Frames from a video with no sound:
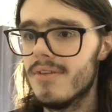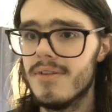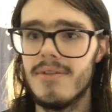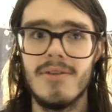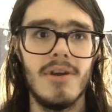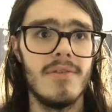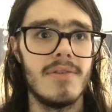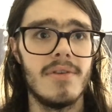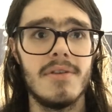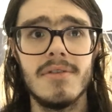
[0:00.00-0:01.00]
Not that I was
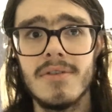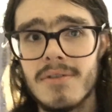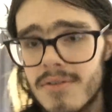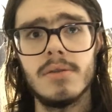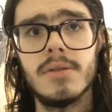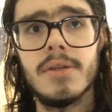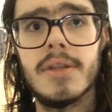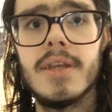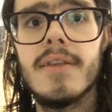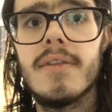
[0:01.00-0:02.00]
seeing. Yeah,
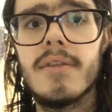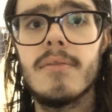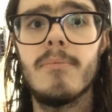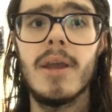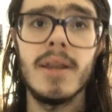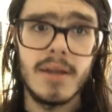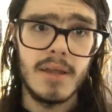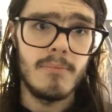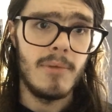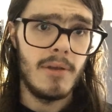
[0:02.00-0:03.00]
this main
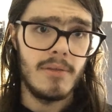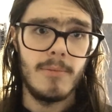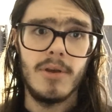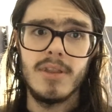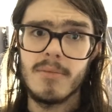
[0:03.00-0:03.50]
mastermind,